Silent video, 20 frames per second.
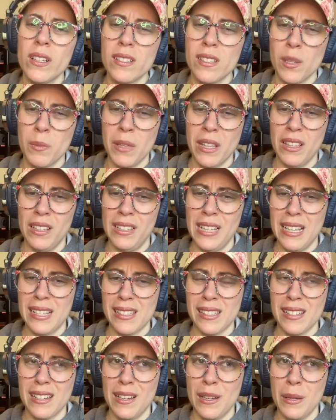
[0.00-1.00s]
it to be the
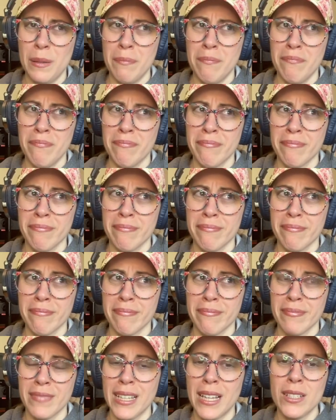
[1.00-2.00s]
last time.
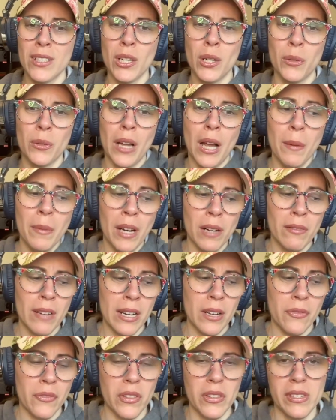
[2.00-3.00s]
I don't. I'm not
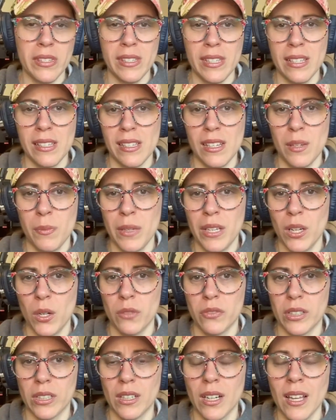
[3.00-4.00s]
ready for this season to be
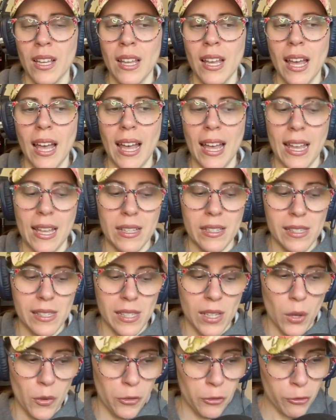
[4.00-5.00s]
over.
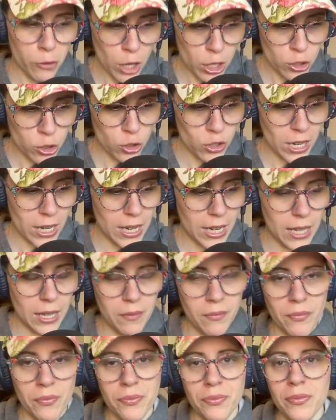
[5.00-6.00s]
As
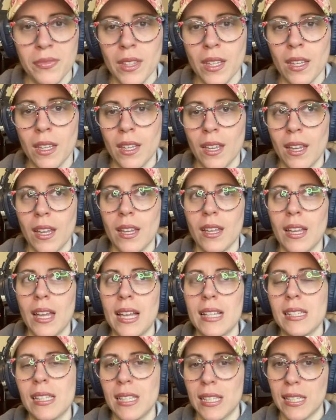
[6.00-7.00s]
frustrating
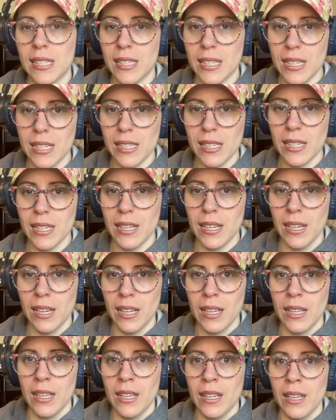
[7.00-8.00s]
as this season
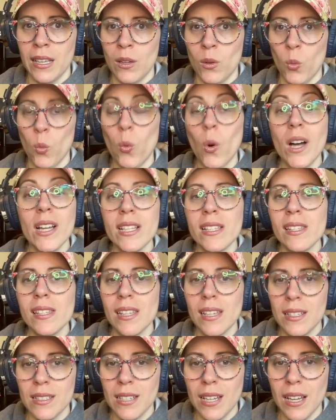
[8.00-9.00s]
was
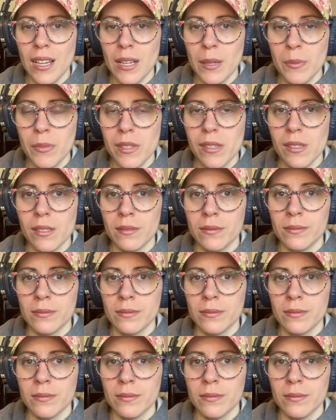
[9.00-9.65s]
at times,